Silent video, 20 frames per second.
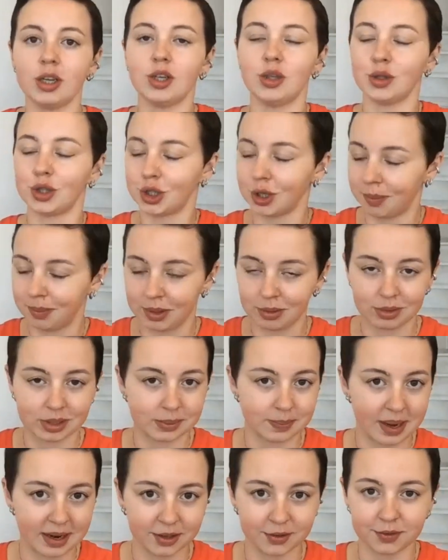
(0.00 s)
You should be
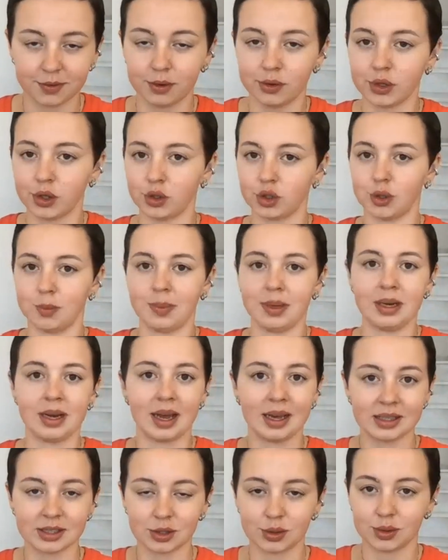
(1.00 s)
respectful, you should be
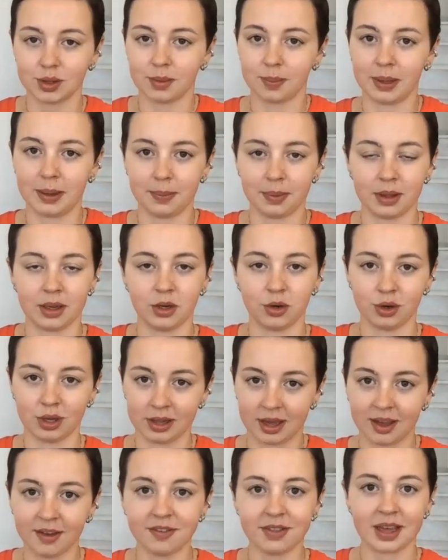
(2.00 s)
nice to the people in your
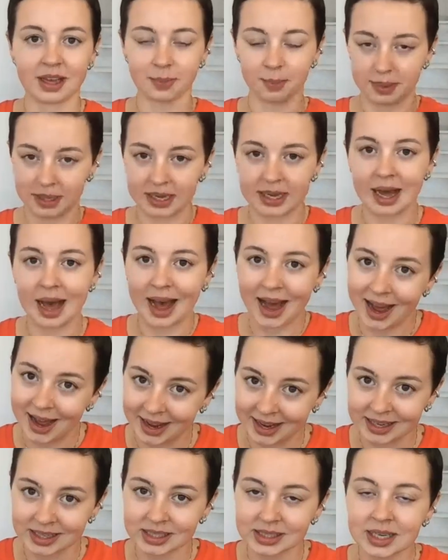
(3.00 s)
life, like be
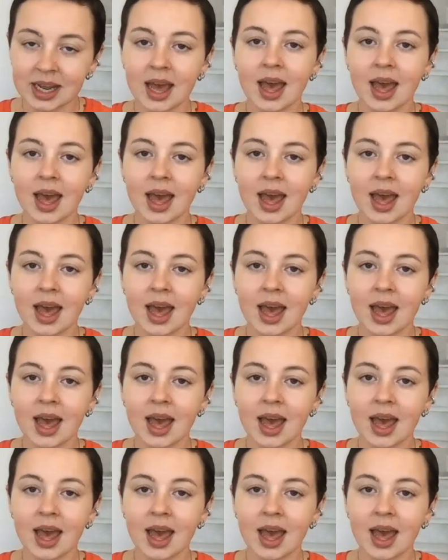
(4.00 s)
kind